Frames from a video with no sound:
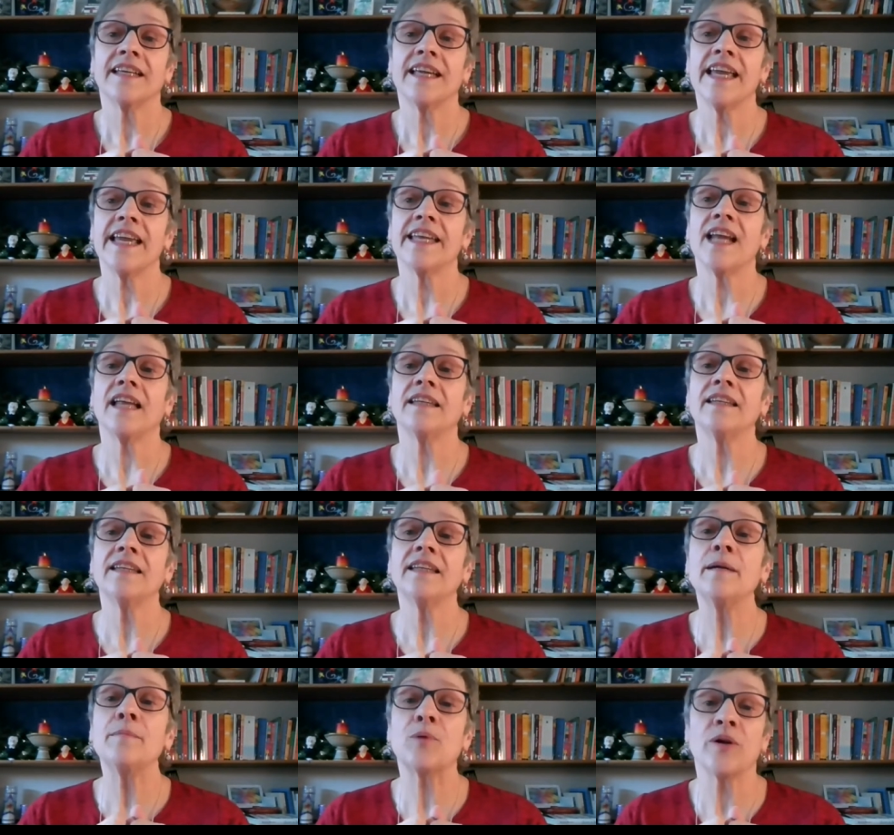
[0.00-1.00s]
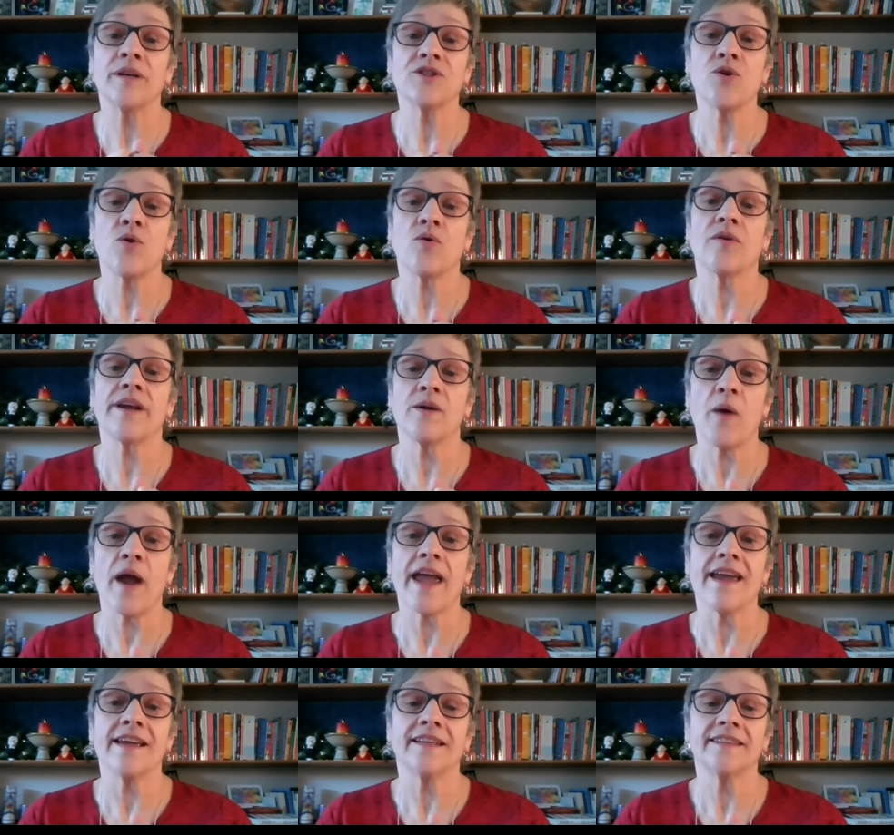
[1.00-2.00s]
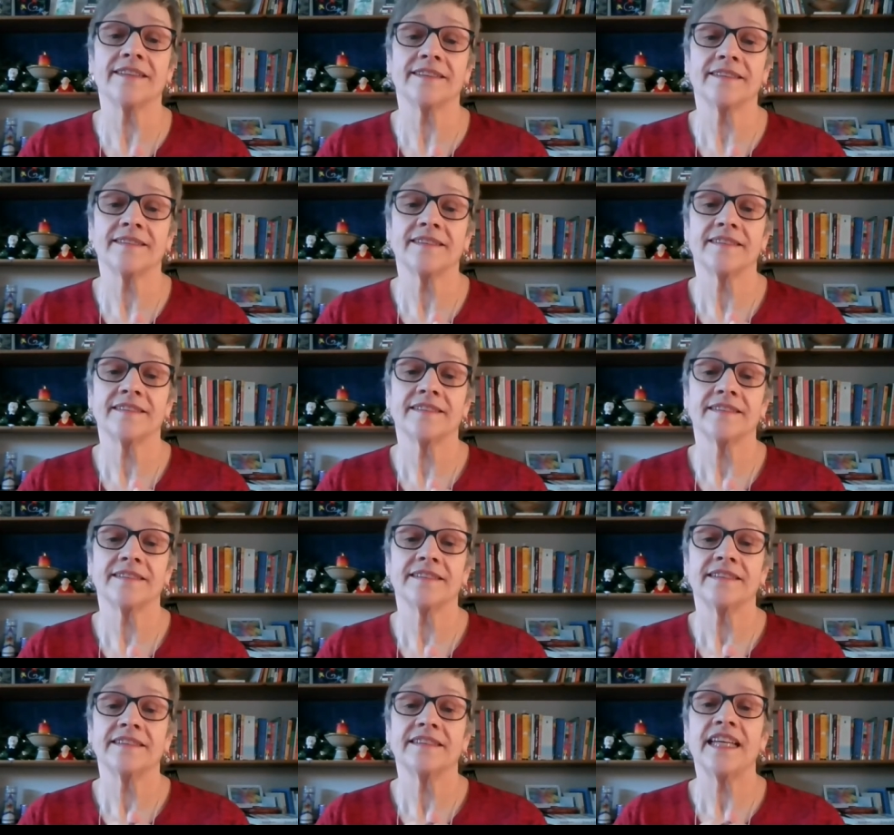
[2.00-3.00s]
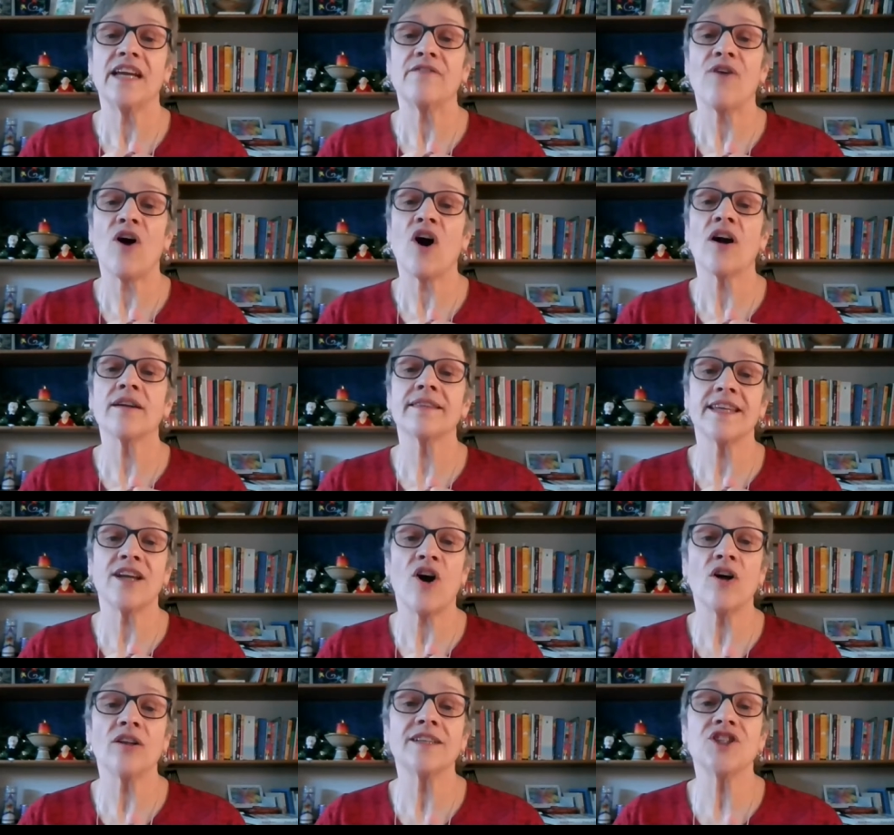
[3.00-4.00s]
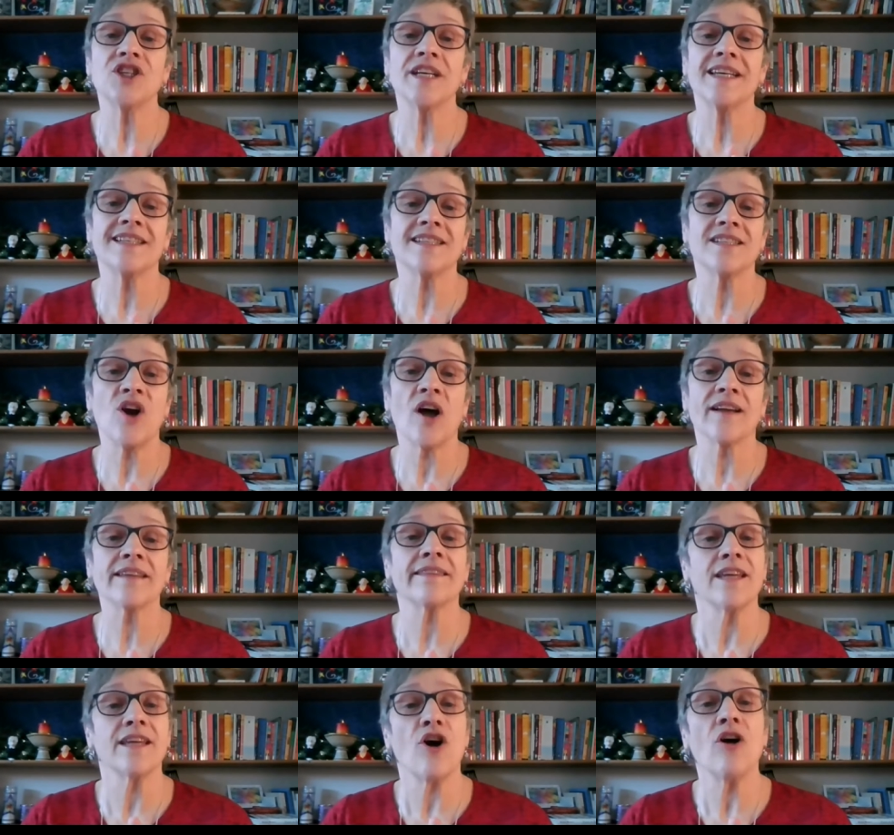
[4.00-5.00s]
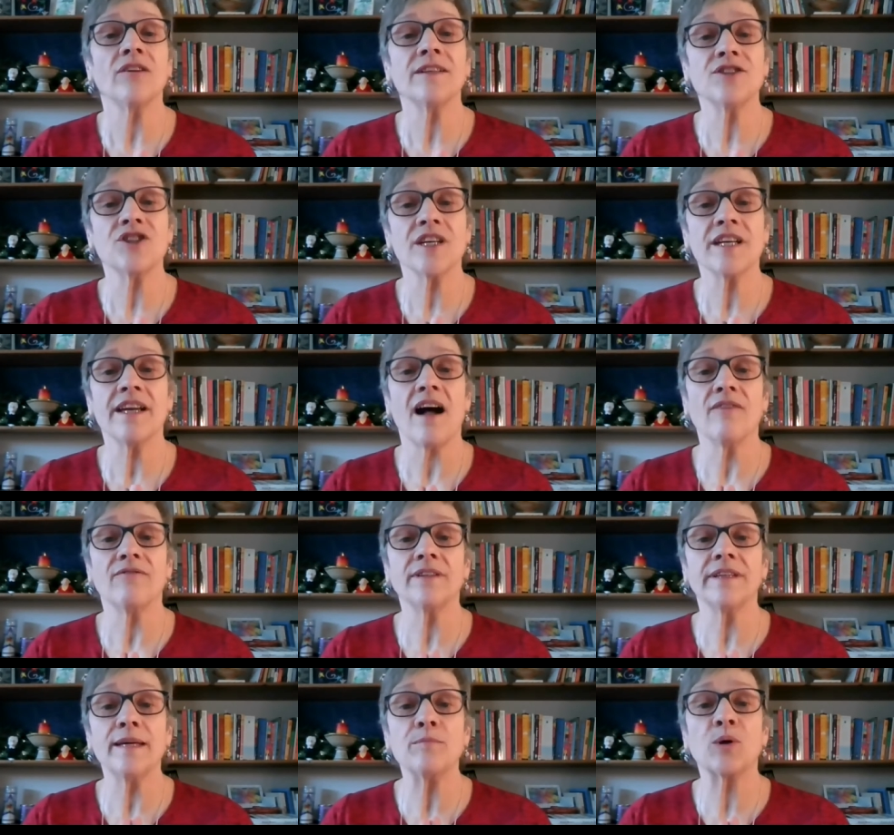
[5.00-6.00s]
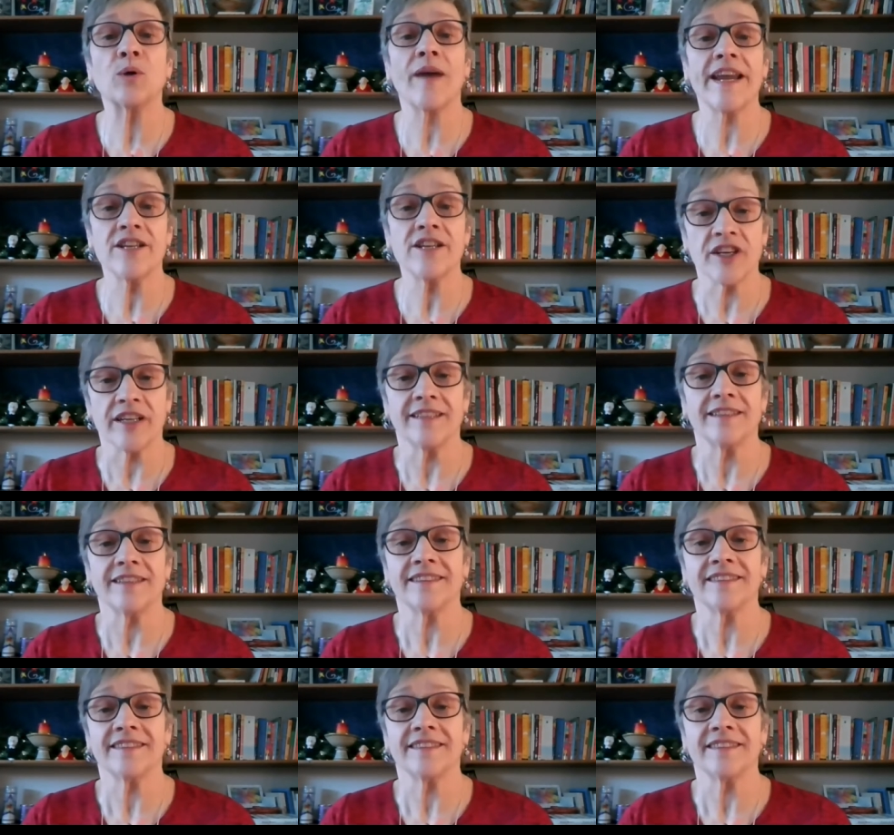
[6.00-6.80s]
in a liberatory way. If our theology is not a theology of liberation,